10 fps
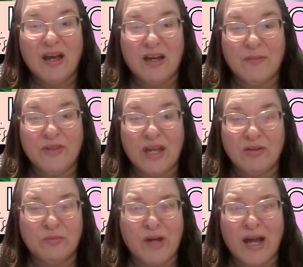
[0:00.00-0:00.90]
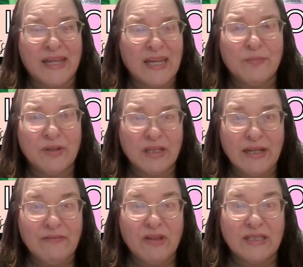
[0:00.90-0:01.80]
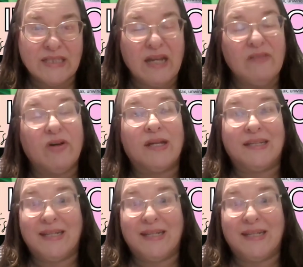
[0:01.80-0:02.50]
I can't believe that's Avon.